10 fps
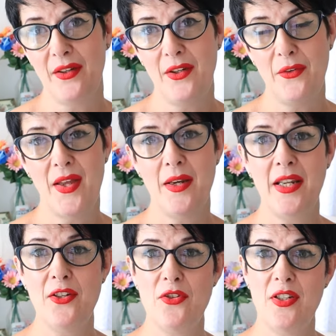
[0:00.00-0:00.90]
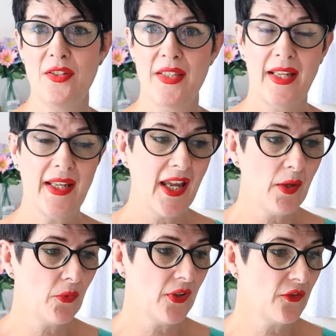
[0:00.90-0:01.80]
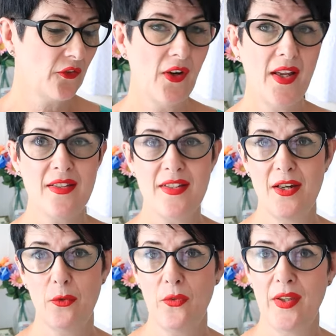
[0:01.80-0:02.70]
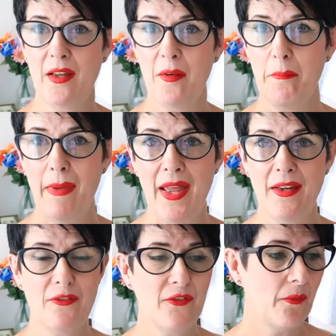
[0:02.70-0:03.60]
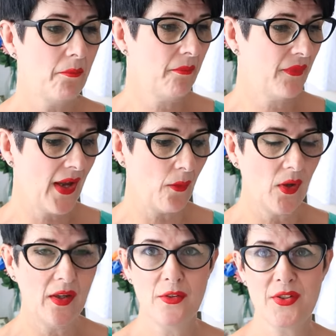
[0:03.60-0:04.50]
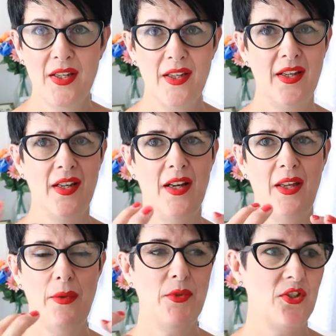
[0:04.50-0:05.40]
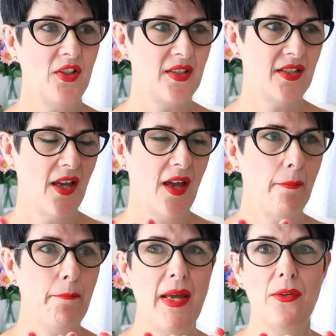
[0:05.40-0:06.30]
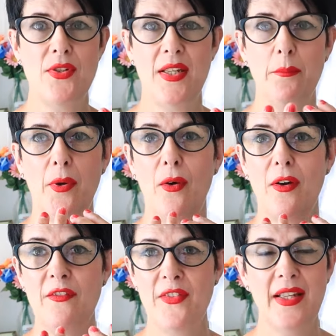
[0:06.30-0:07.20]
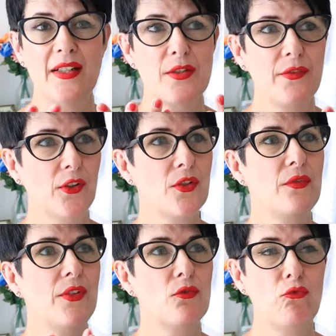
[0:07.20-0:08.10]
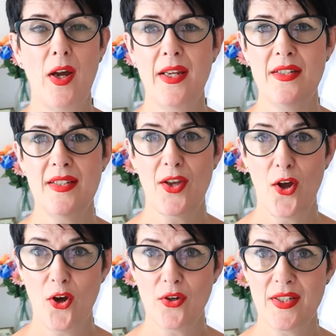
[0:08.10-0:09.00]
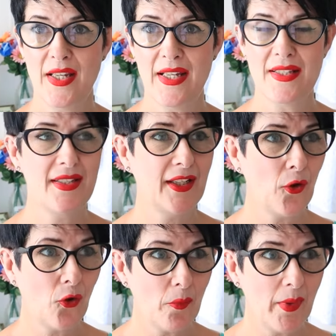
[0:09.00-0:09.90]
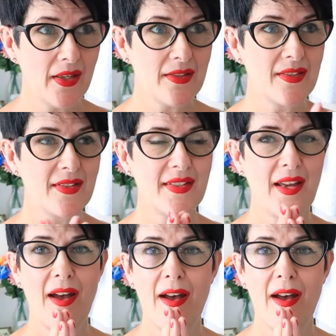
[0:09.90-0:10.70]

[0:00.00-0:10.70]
who then introduced their Cambridge friends, you know, all the young men from that world. It was just a melting pot of thinkers, philosophers, writers, artists, economists,